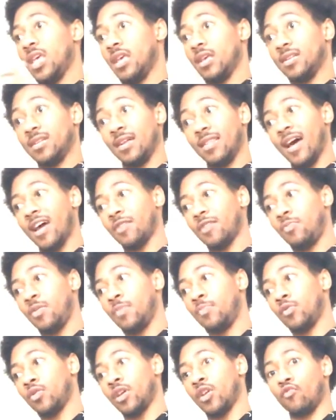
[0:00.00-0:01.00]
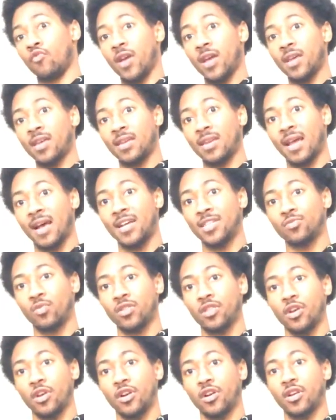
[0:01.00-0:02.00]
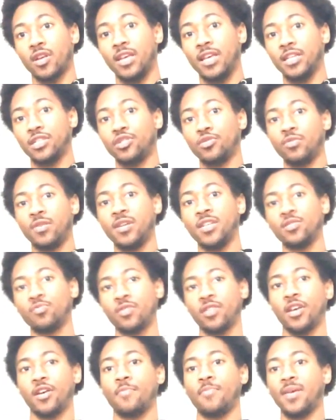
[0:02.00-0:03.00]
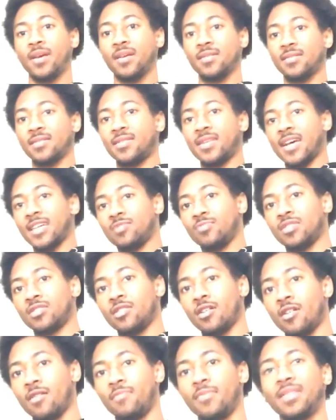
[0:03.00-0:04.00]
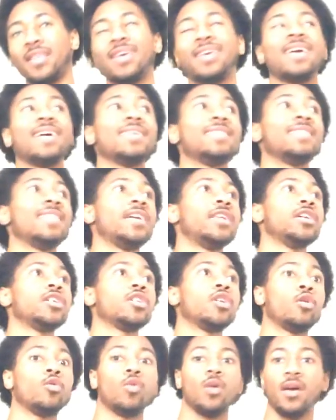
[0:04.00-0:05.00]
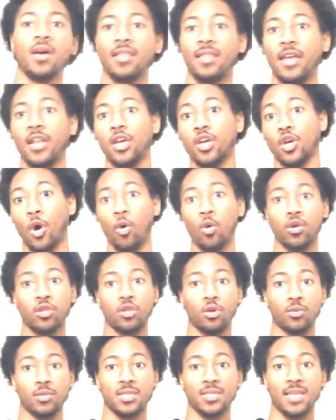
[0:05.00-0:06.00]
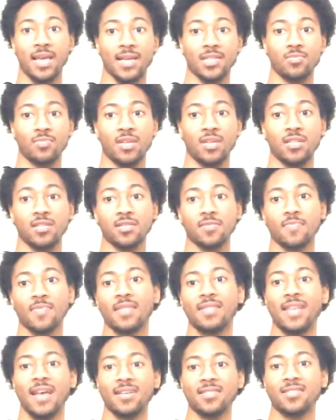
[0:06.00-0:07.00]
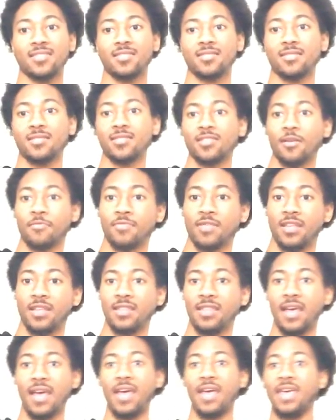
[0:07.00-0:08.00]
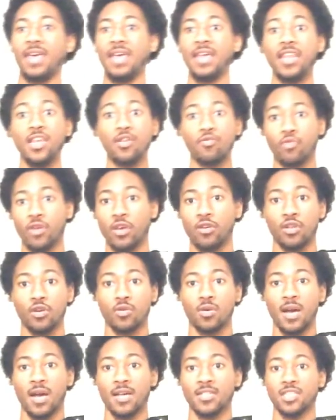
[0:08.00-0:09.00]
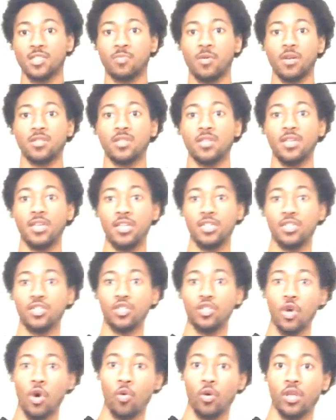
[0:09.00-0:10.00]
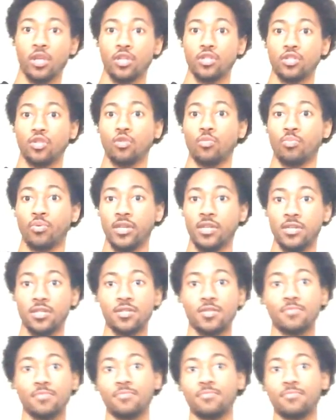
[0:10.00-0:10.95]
a lot of people can recognize what their issue is, what their biggest attachments are, but they can't let it go. Letting go of those attachments, that's something that any real deal conscious person is going to preach.